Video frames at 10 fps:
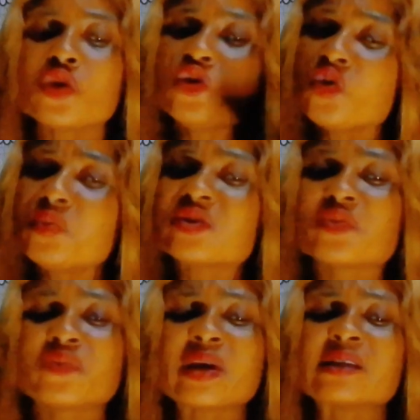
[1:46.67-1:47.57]
You will be
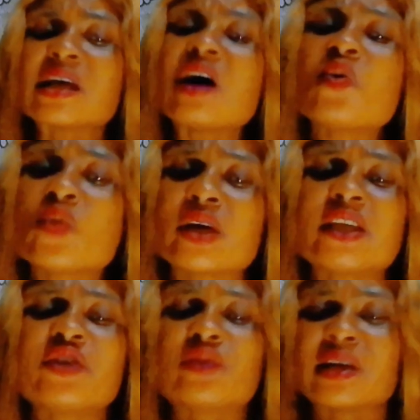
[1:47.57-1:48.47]
surprised how
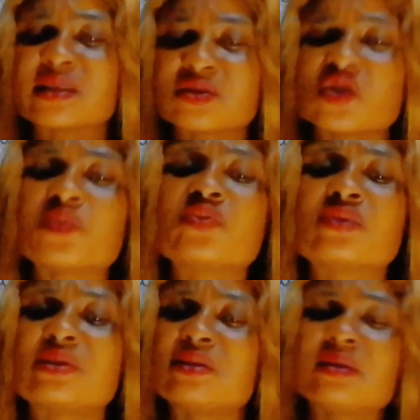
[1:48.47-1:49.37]
quickly you can double
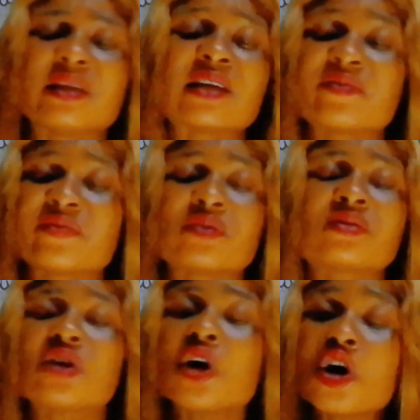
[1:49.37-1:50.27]
that
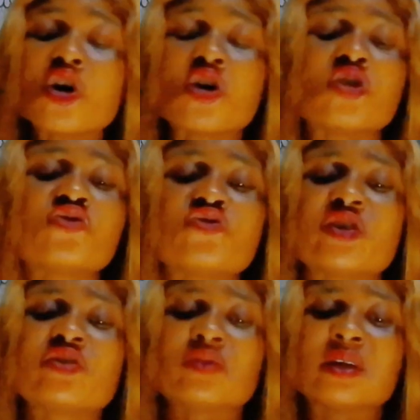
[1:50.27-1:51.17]
first
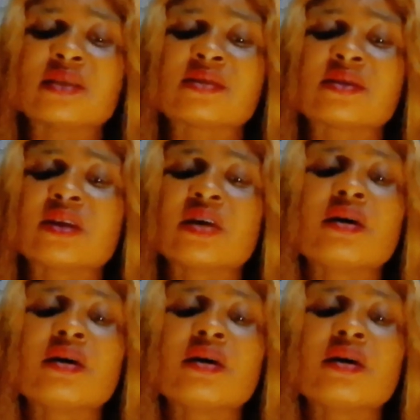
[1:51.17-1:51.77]
$100